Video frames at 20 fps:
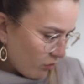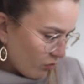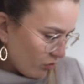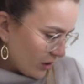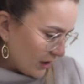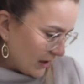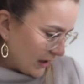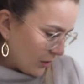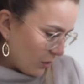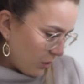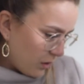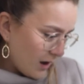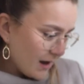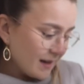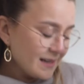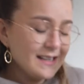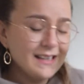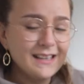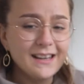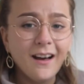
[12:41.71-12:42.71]
really
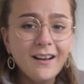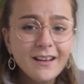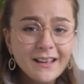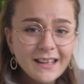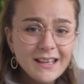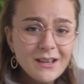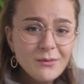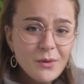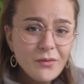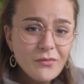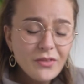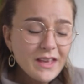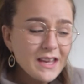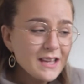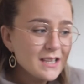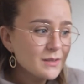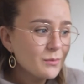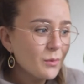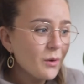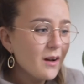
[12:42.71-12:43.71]
quite lucky with
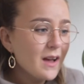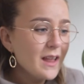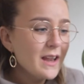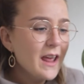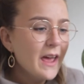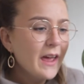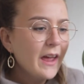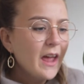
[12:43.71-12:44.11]
this one.